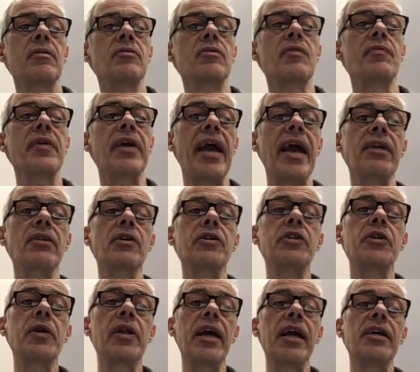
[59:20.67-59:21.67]
don't forget
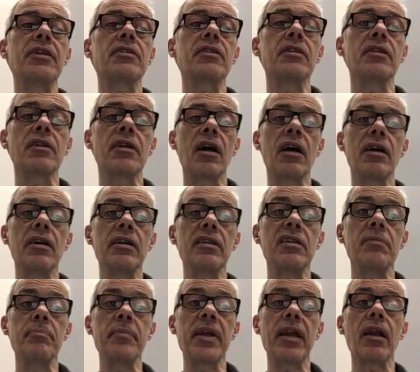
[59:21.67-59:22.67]
endonuclease can cut in
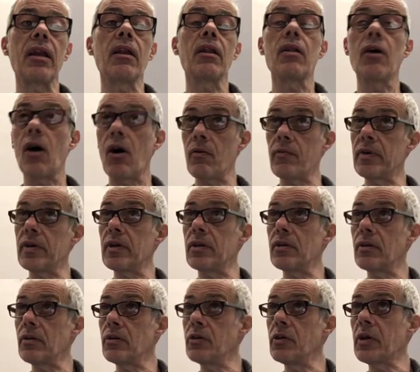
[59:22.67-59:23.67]
the middle of
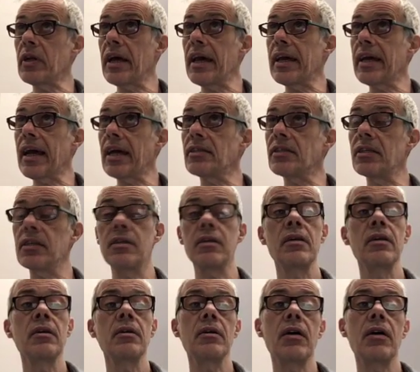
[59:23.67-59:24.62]
a nucleic acid